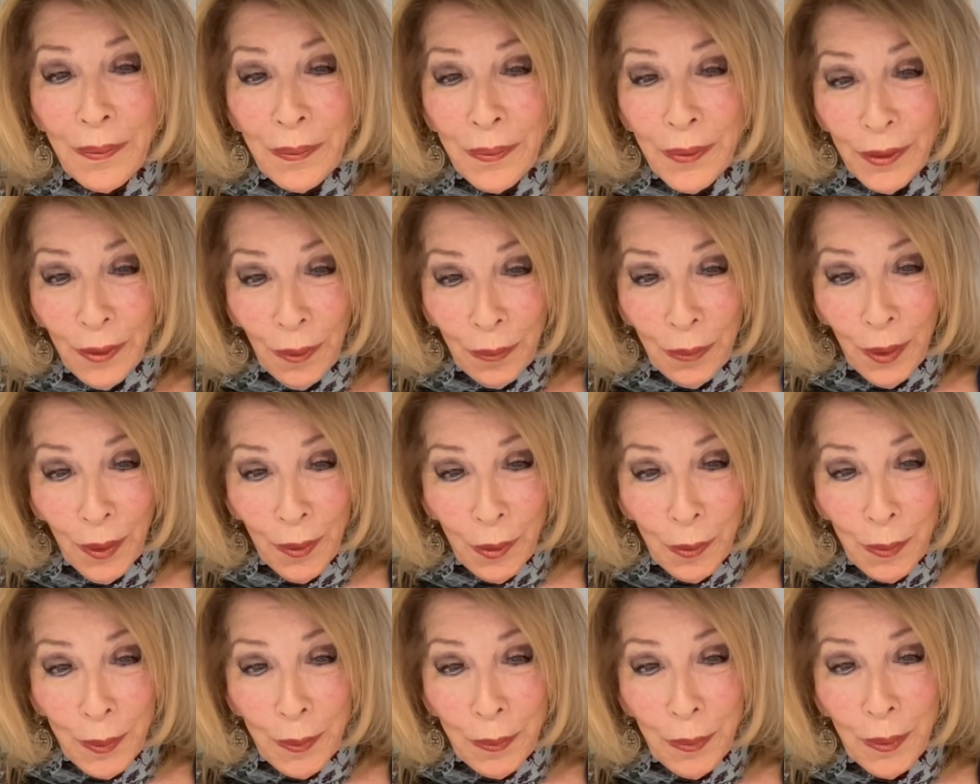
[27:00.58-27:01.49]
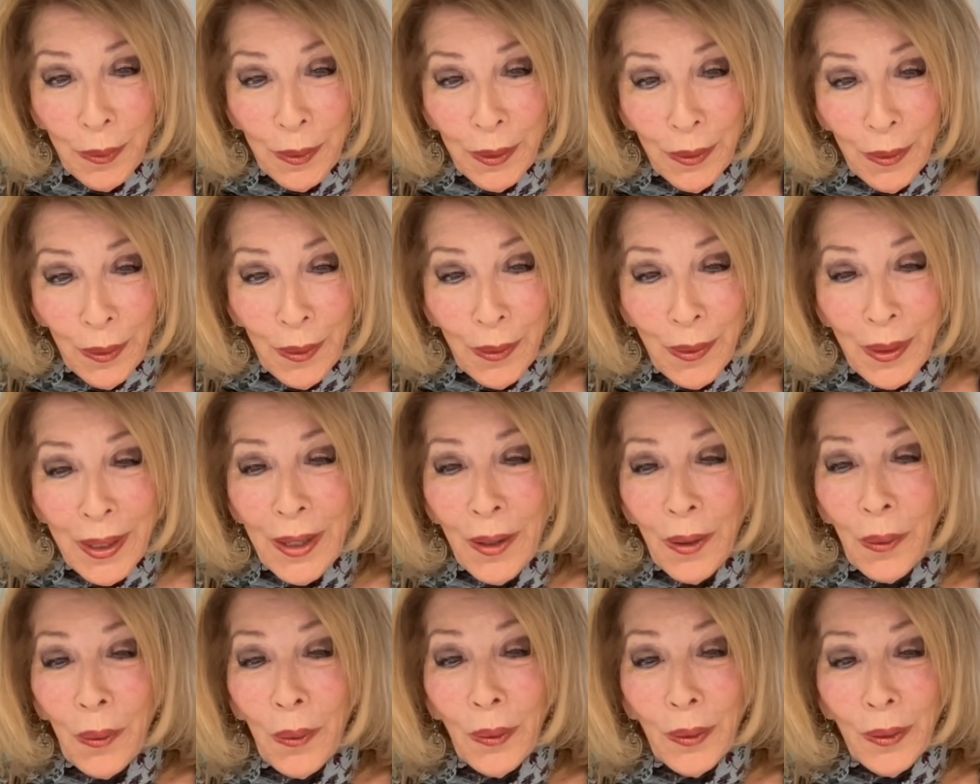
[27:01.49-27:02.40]
Sometimes people,
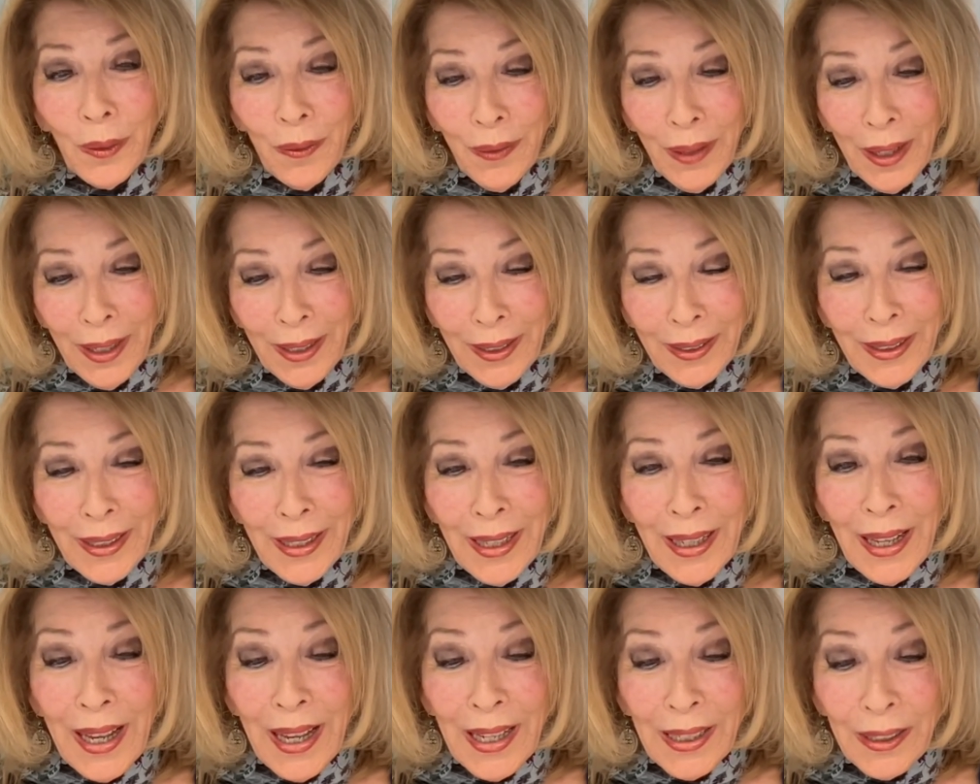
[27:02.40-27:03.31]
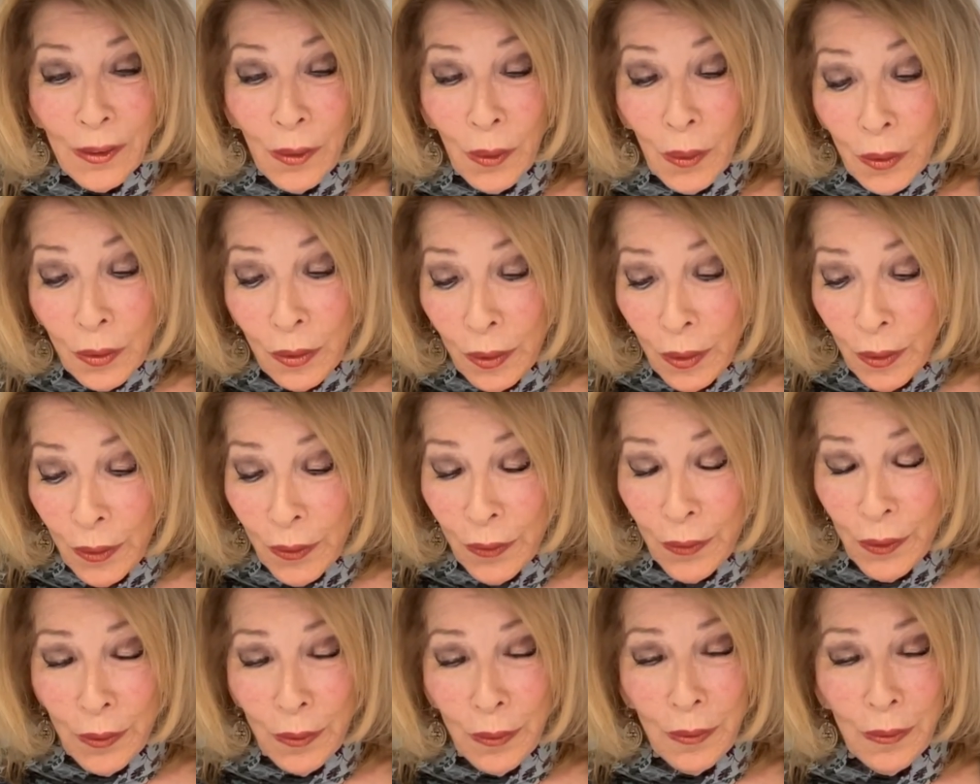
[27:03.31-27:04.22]
all of that. And also,
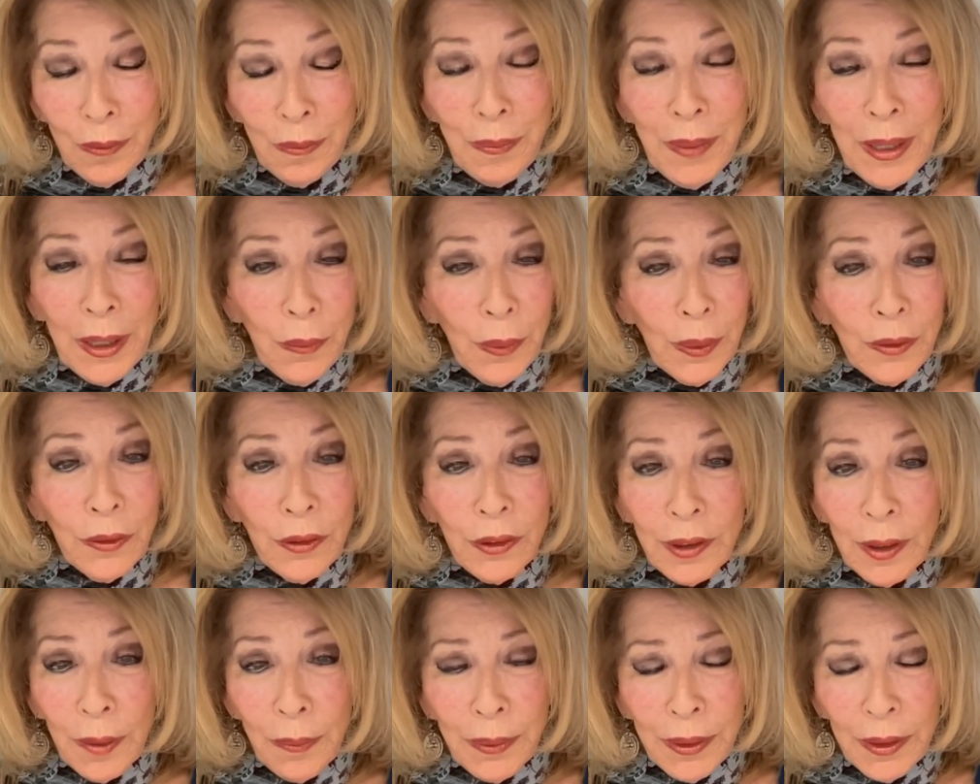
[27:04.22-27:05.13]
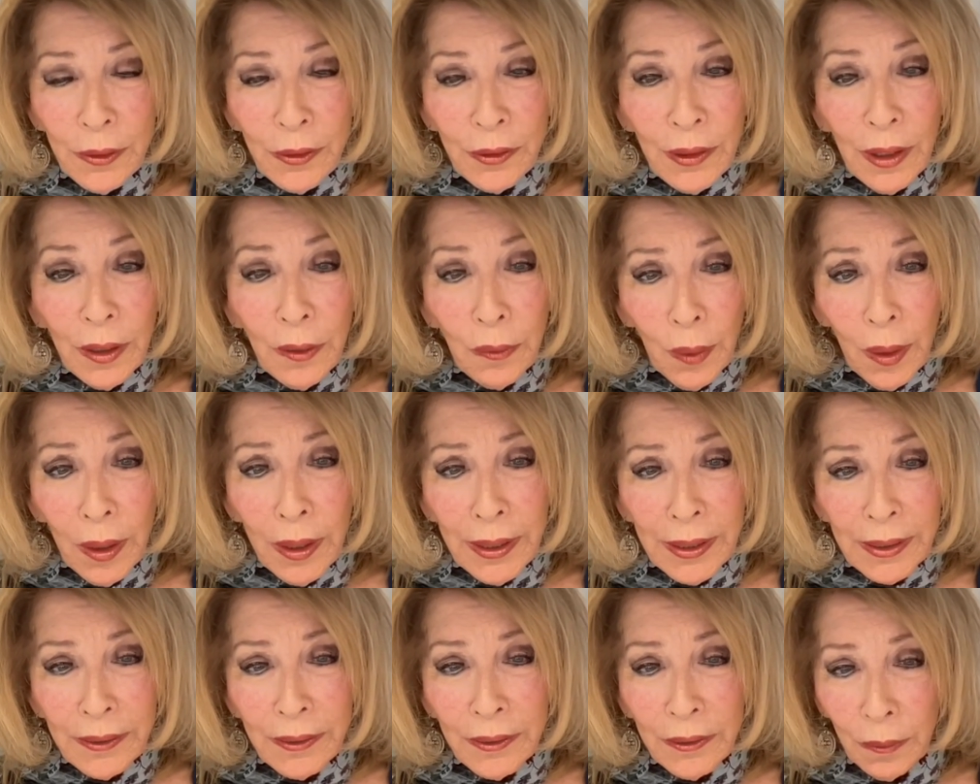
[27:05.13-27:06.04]
if you make one step and it's not
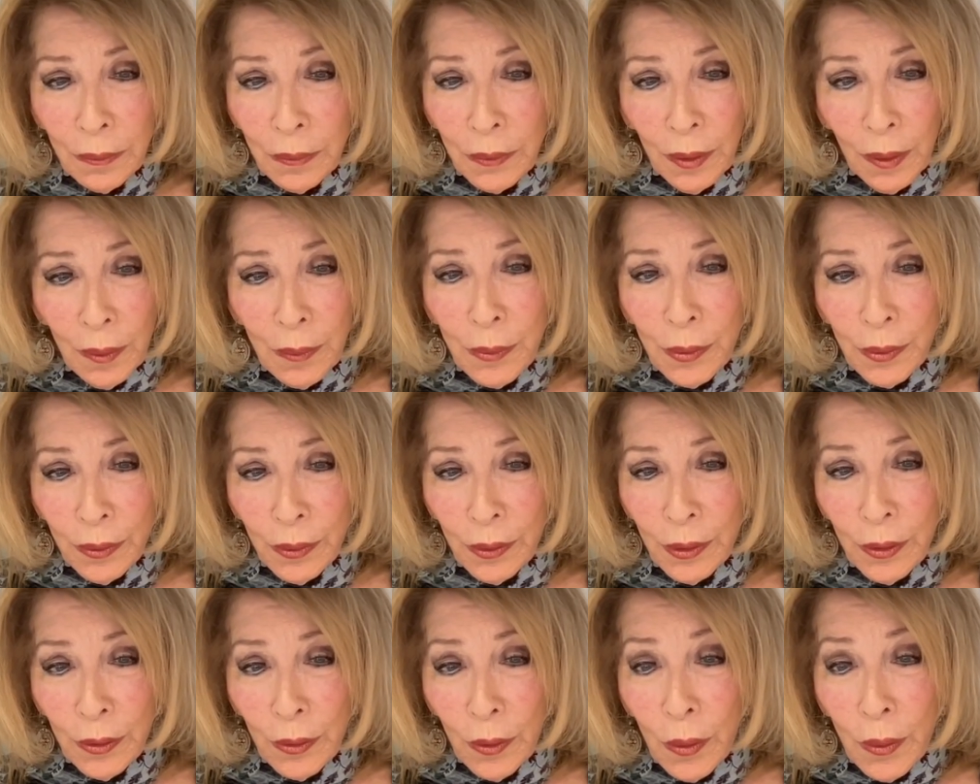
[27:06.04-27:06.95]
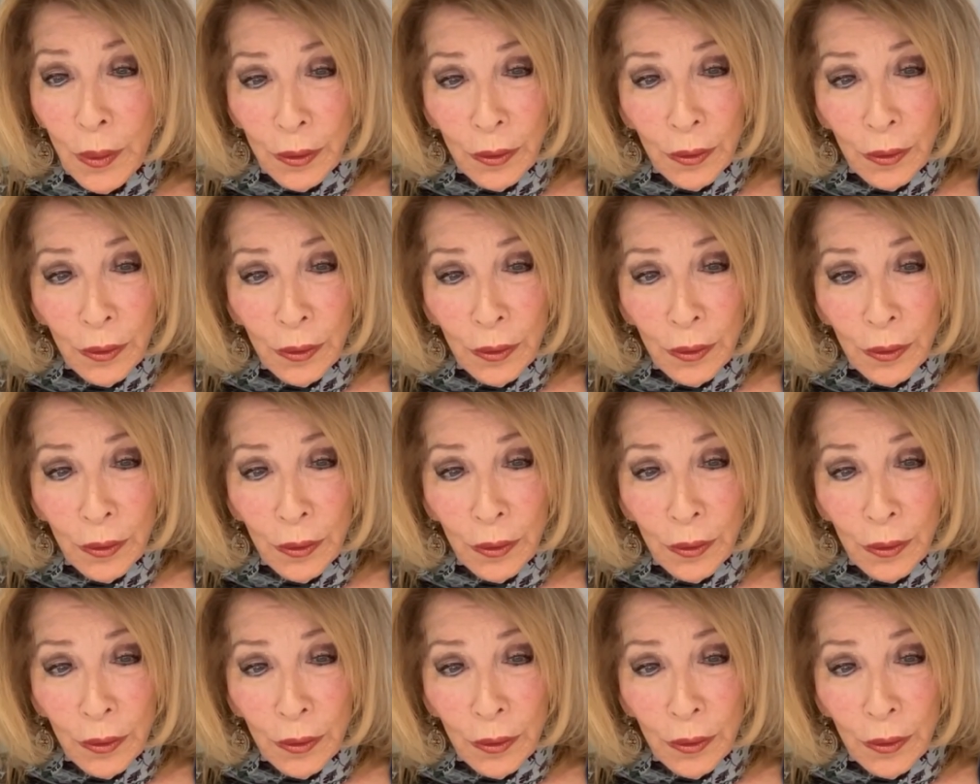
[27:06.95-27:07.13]
right, sometimes you know it